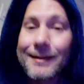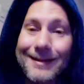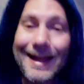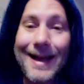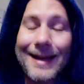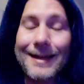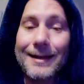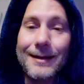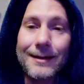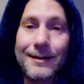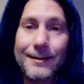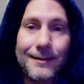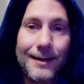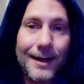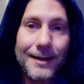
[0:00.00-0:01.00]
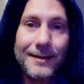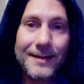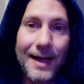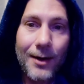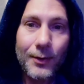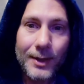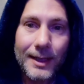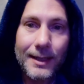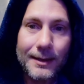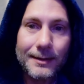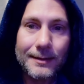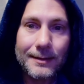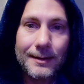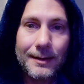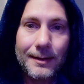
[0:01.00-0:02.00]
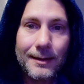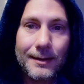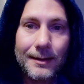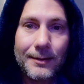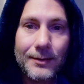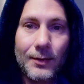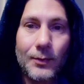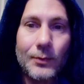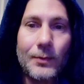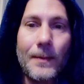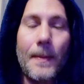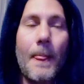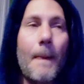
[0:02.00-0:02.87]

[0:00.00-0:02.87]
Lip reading: that is how it is. So,